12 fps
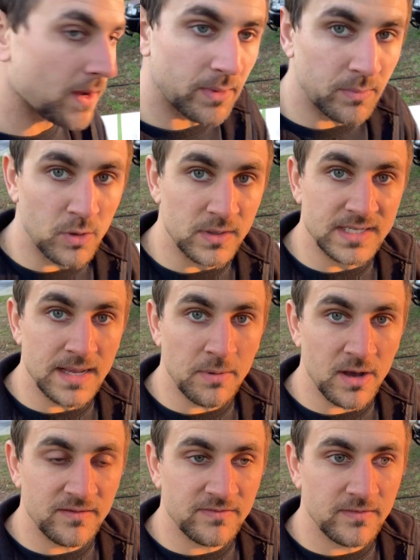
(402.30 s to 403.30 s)
gonna pull the tape
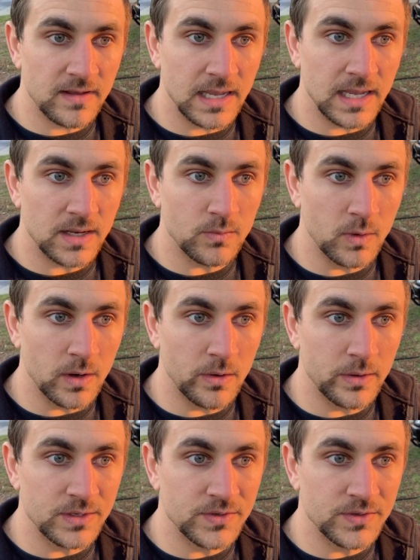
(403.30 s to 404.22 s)
off, and we're going